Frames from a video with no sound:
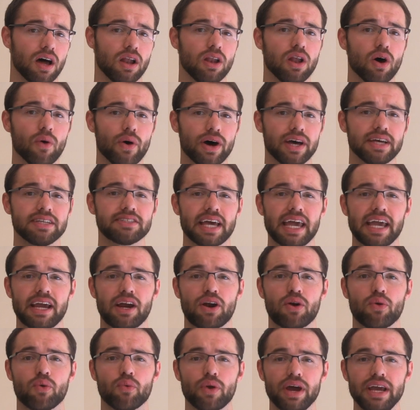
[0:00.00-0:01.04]
Aloha is a
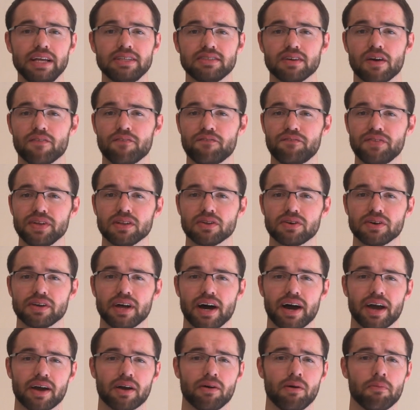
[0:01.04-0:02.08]
great feel-good
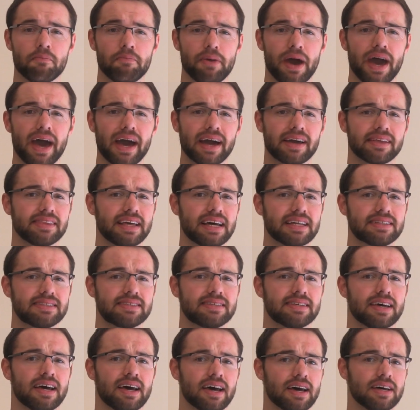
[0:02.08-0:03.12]
icon pack
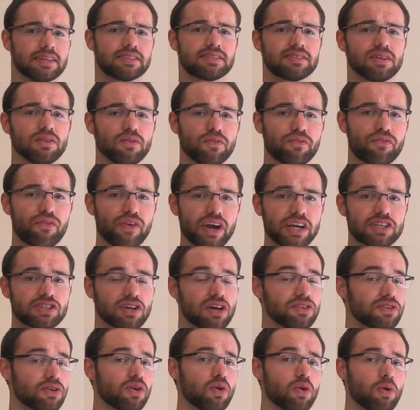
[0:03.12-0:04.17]
that's still fresh
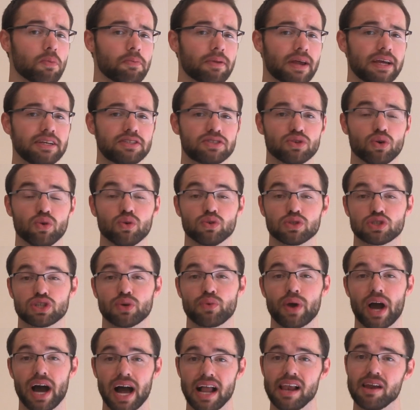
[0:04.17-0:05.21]
on the Google Play Store, so
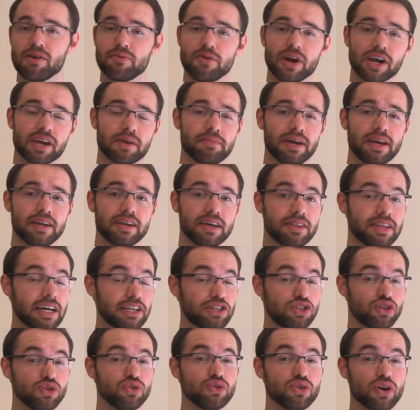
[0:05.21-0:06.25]
we highly recommend
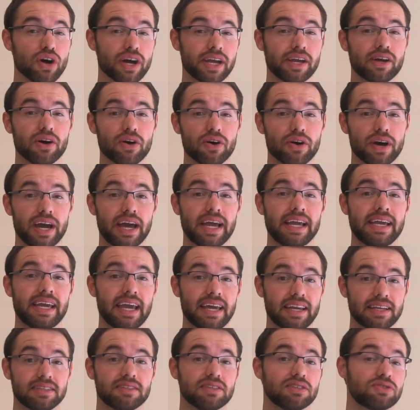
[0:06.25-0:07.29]
that you and go and
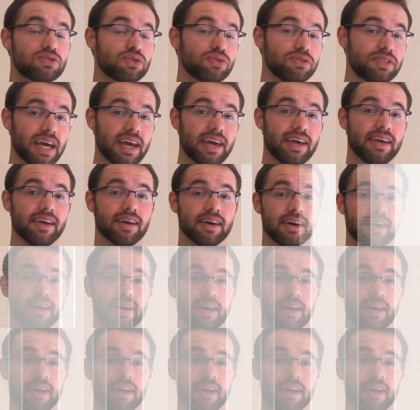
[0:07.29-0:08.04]
get it today.